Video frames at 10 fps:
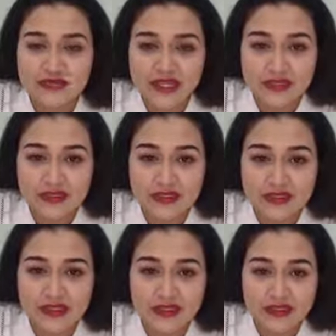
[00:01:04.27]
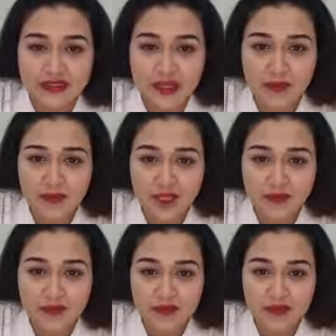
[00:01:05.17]
wait for some
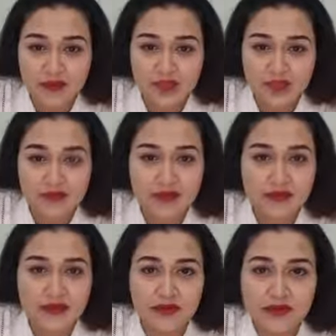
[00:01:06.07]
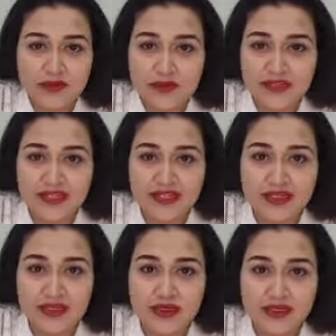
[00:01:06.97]
time so that people
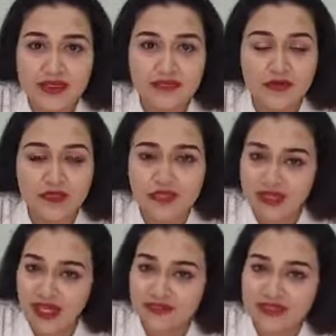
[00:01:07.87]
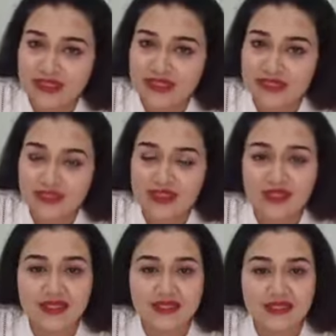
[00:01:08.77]
can join us for this live session,
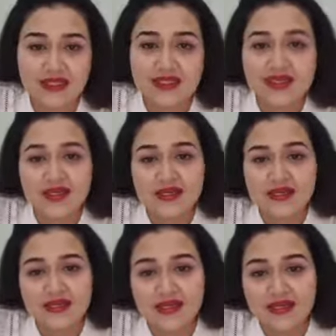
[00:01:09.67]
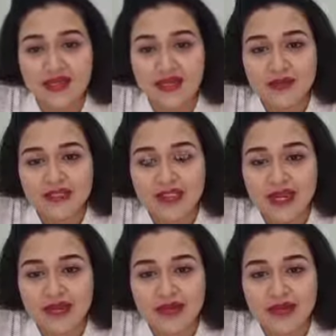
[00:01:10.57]
and then I'll be
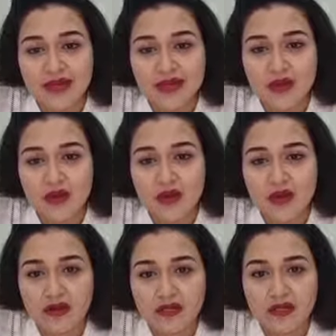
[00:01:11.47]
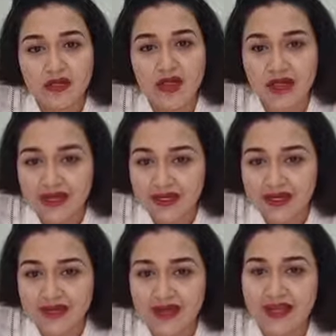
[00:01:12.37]
starting my talk on
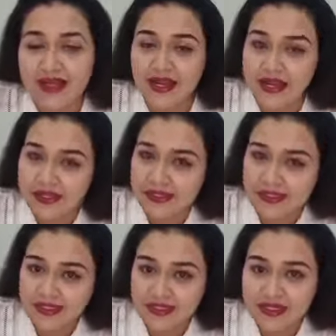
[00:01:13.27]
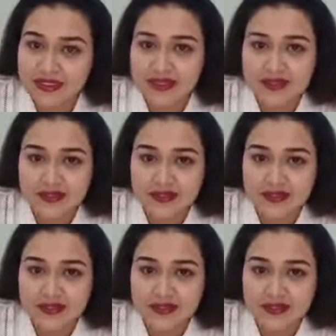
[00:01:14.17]
acne and acne treatments.